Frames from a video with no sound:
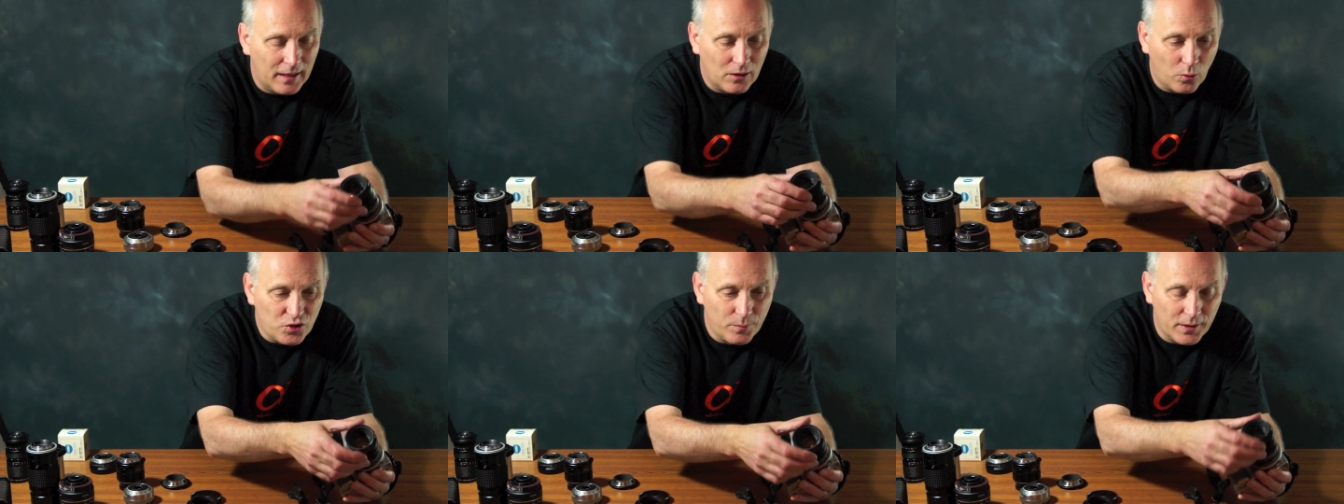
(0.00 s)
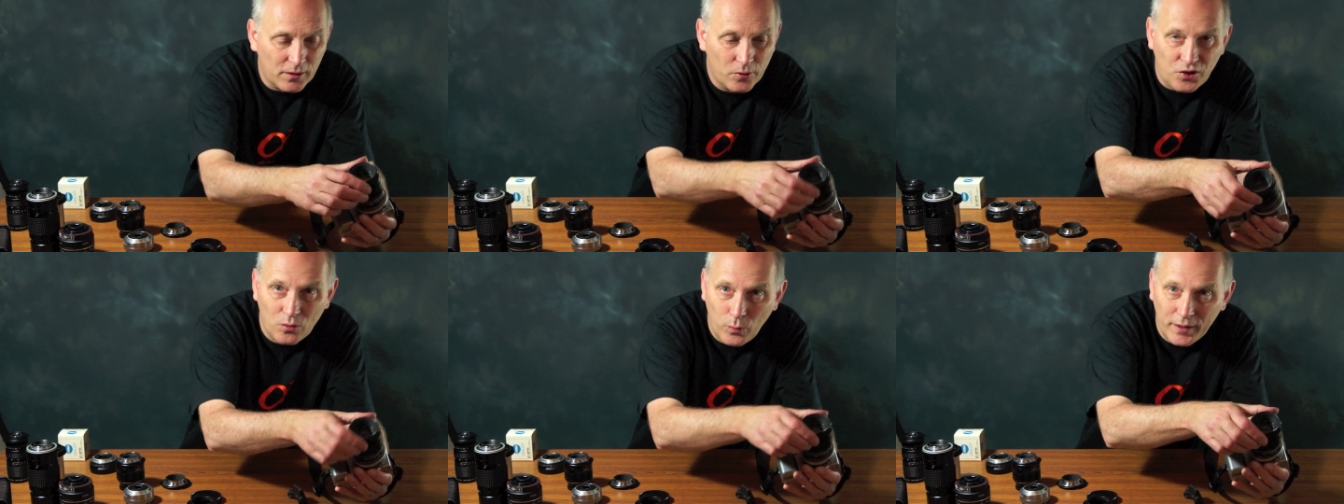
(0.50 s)
It looks a bit
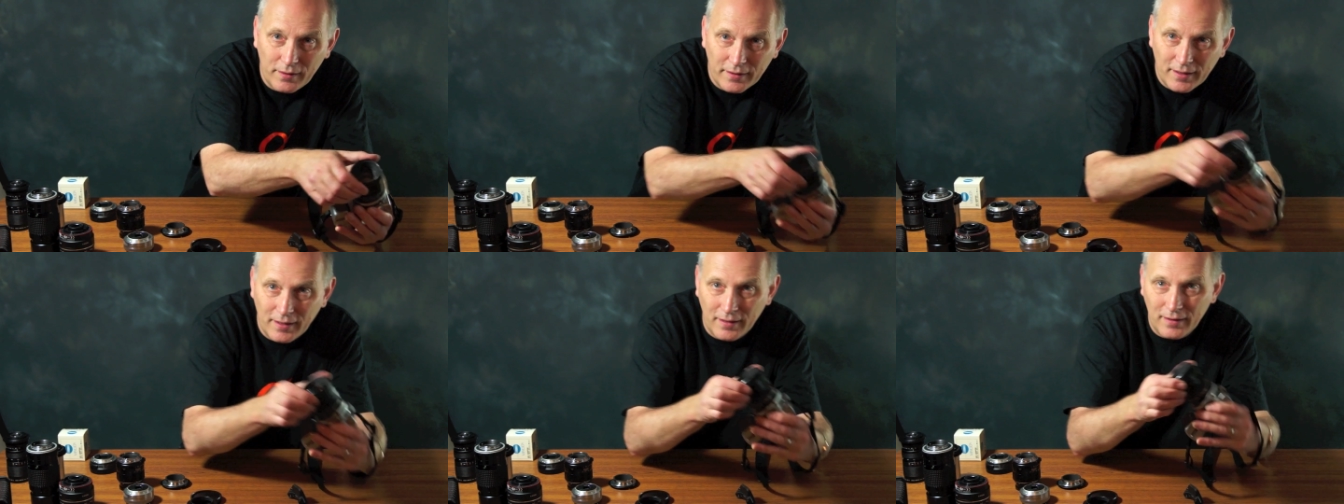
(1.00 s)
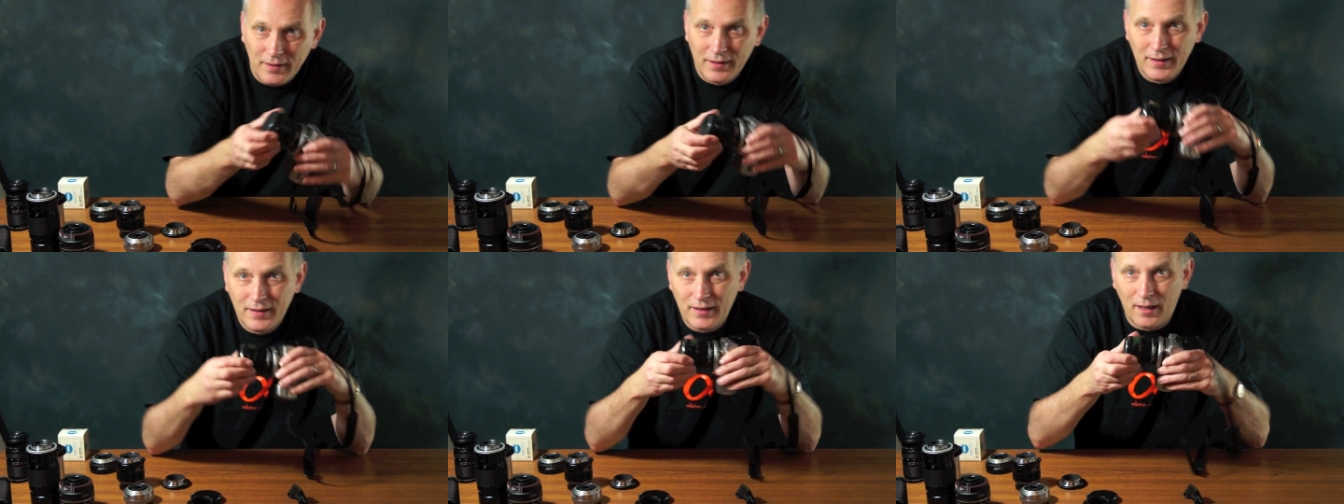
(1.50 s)
loose and wiggly here.
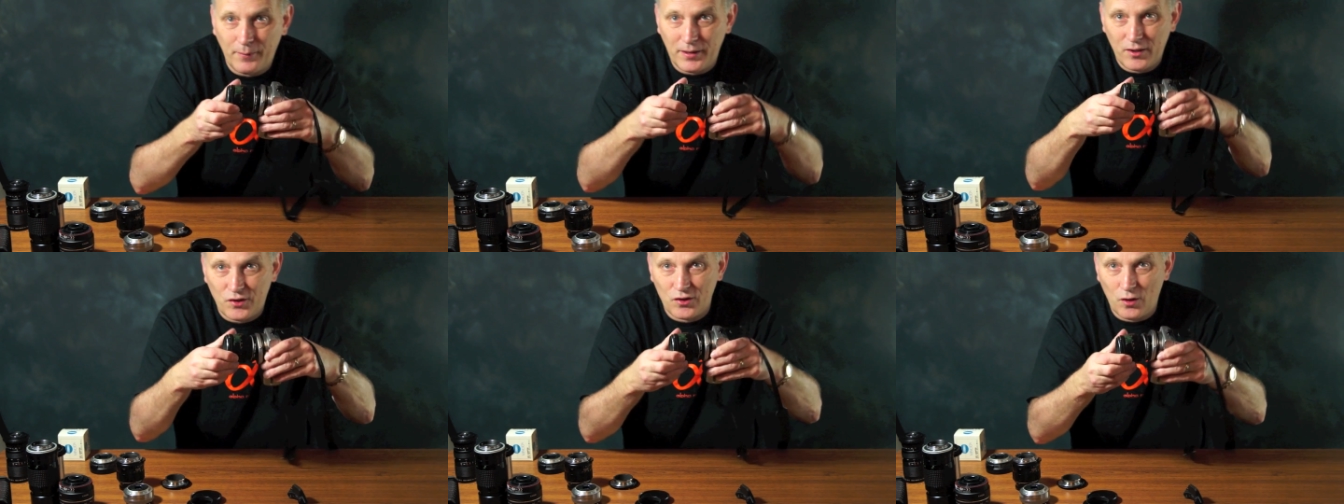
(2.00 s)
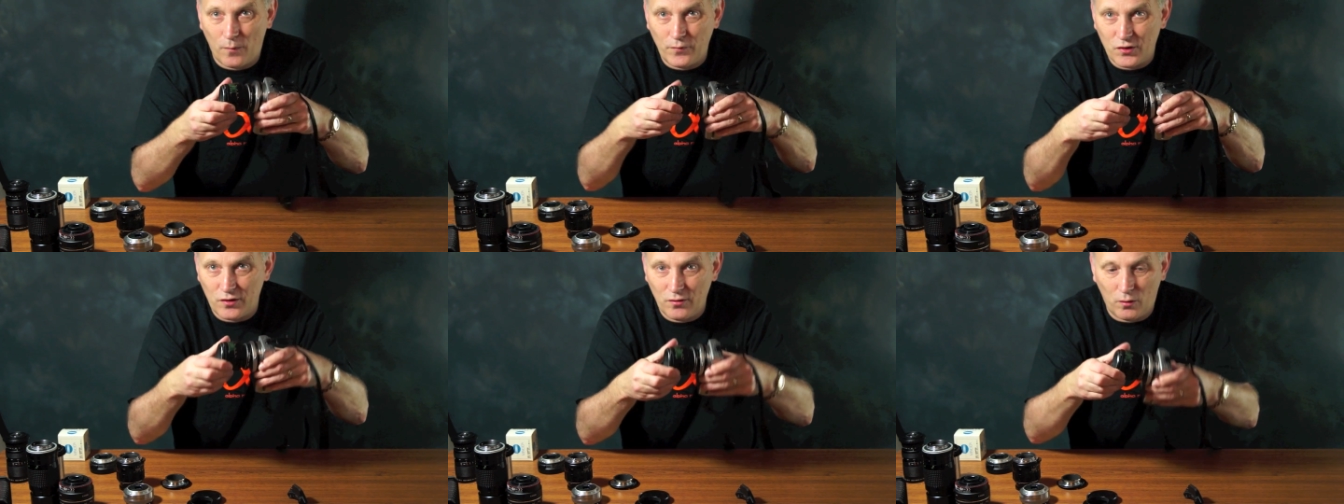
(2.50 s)
I mean, this is
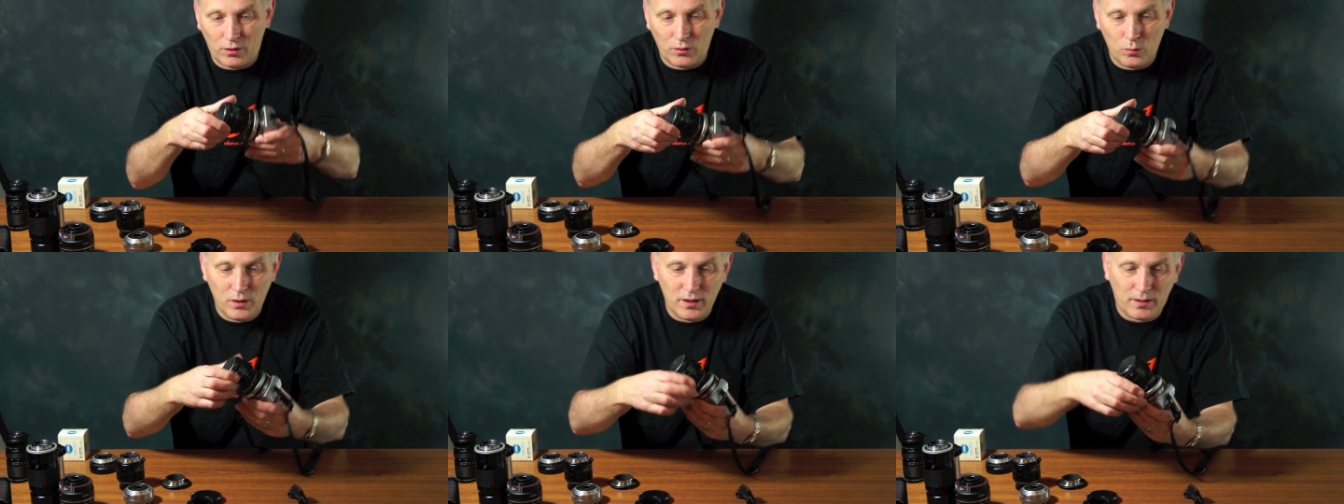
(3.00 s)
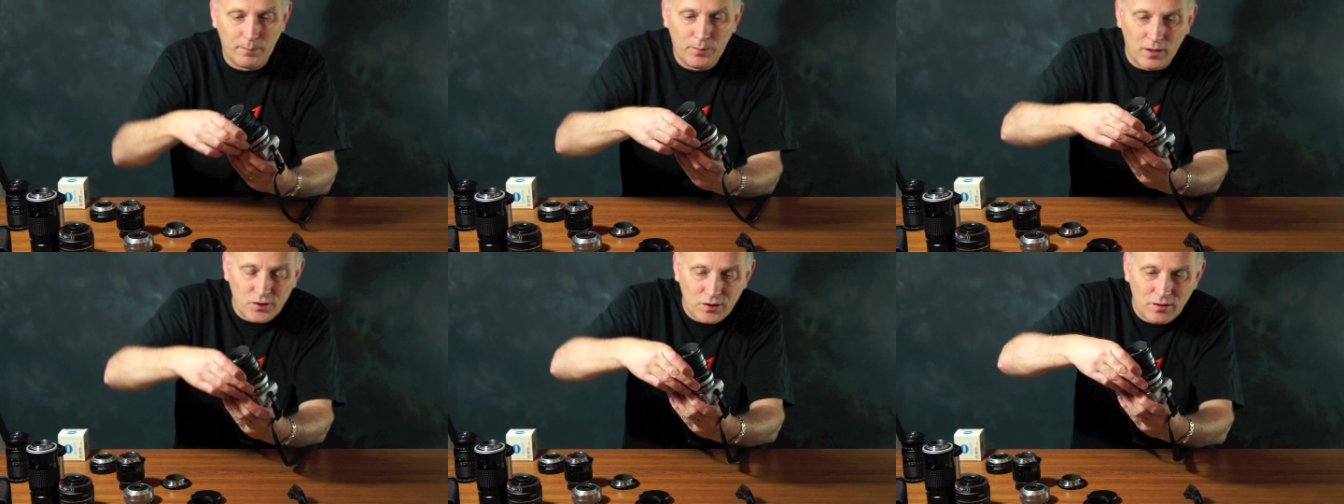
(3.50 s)
obviously not going to work,
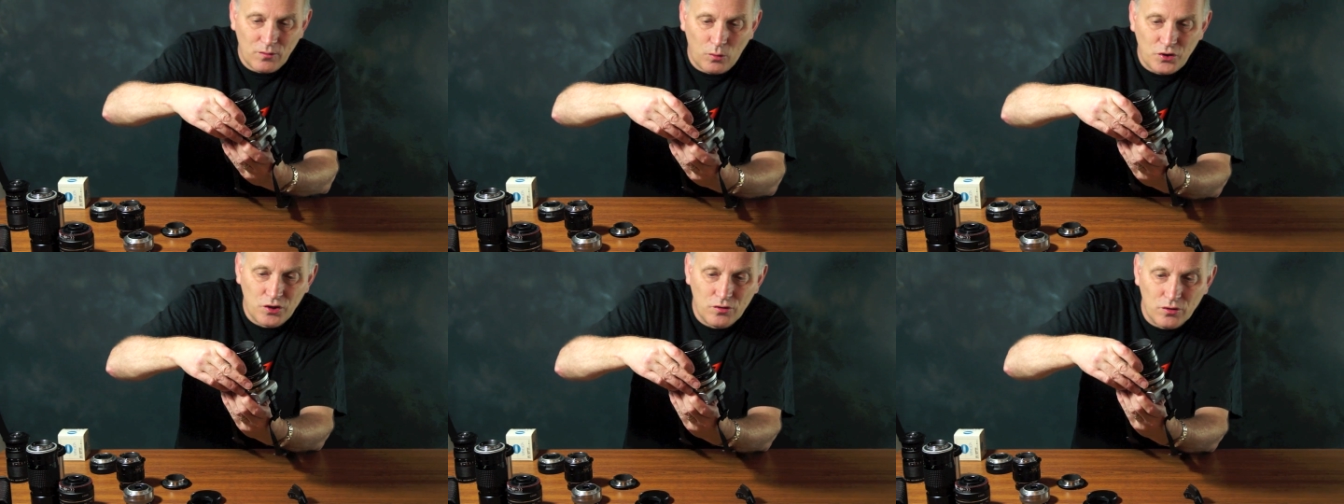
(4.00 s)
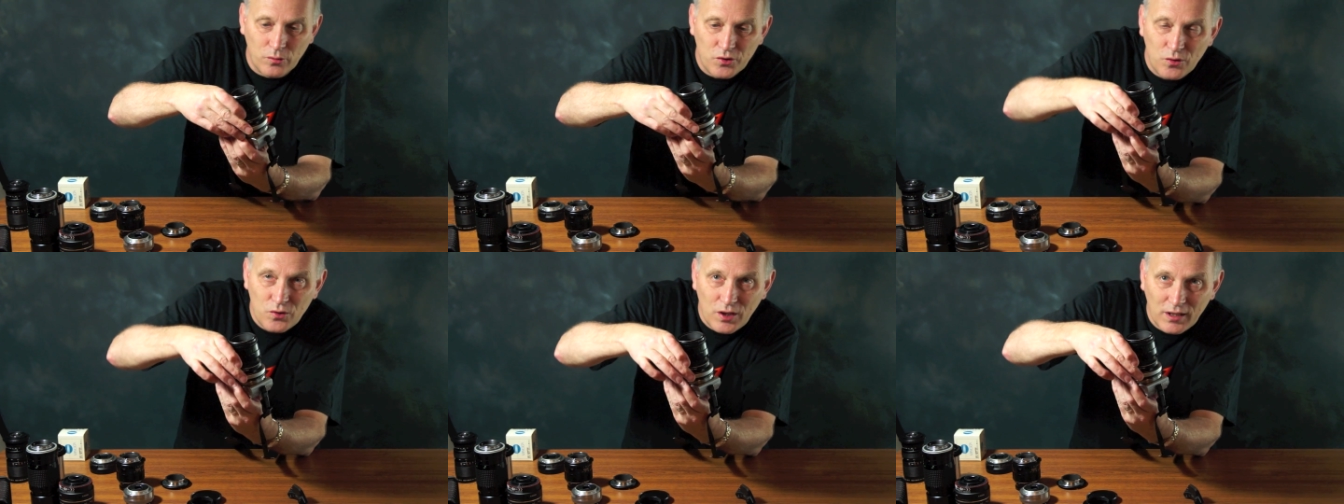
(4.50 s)
but what you do
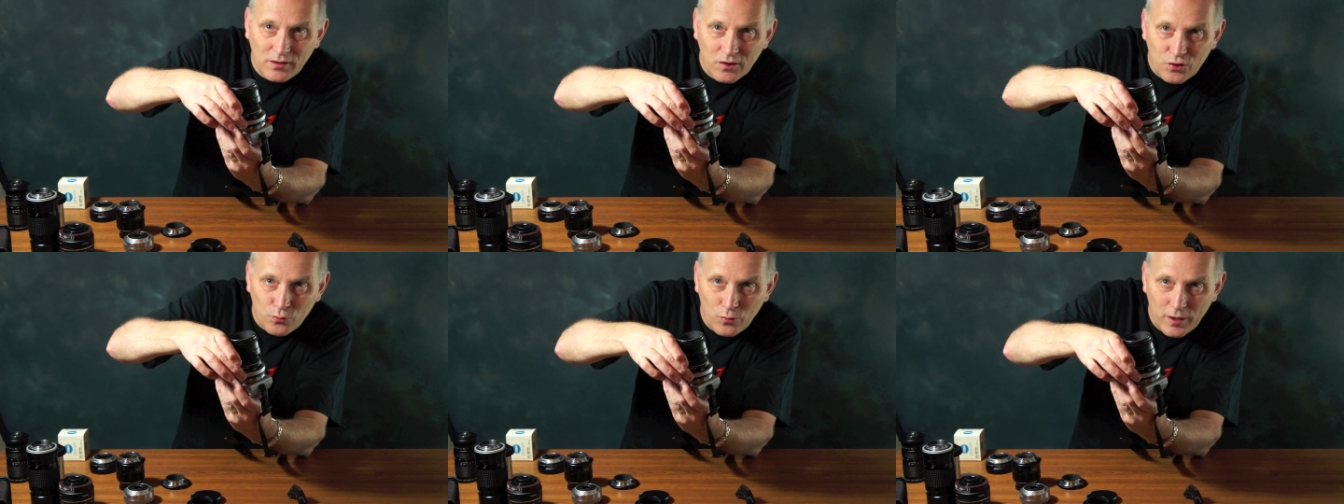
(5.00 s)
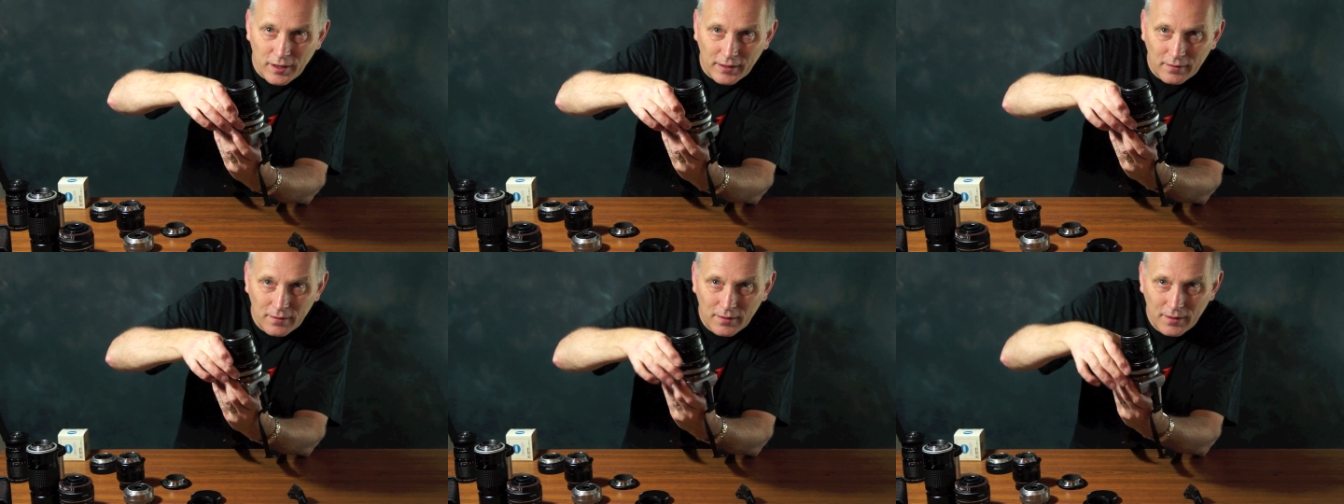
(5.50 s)
is you take this
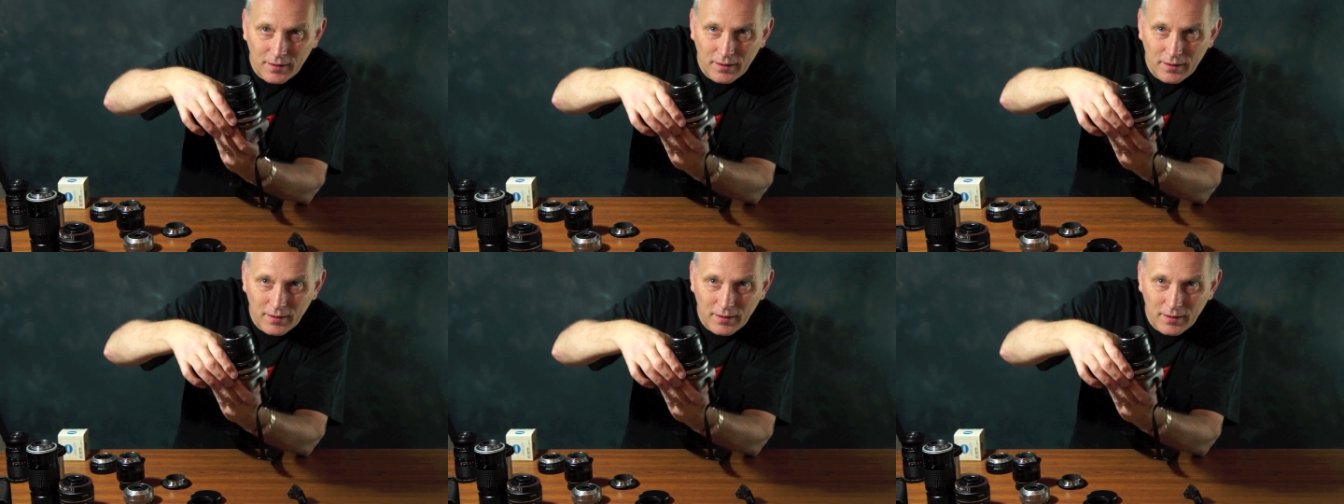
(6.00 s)
ring